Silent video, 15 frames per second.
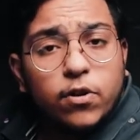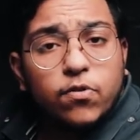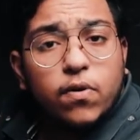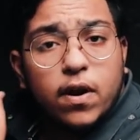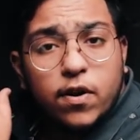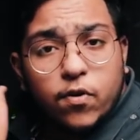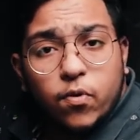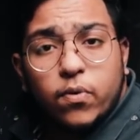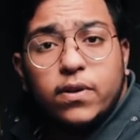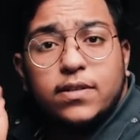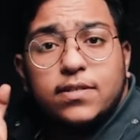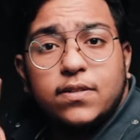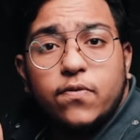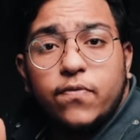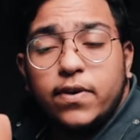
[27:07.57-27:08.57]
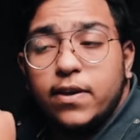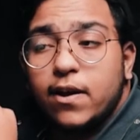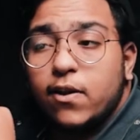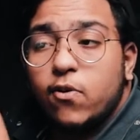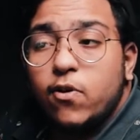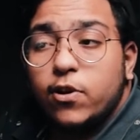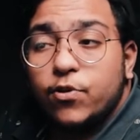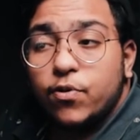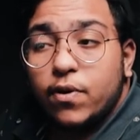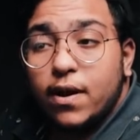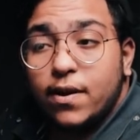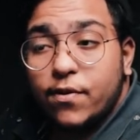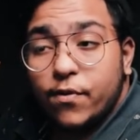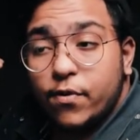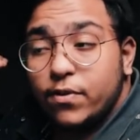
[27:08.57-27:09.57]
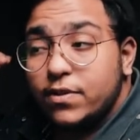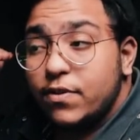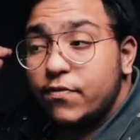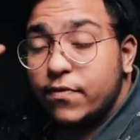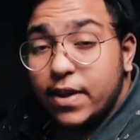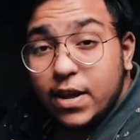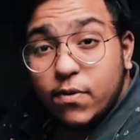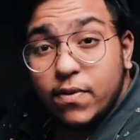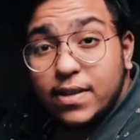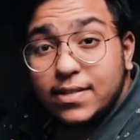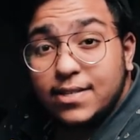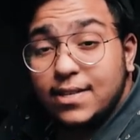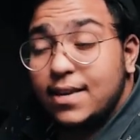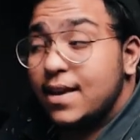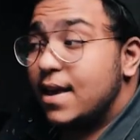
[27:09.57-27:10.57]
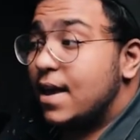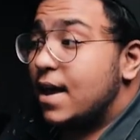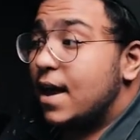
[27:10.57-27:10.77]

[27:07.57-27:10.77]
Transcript: to control is we are going to control the frequency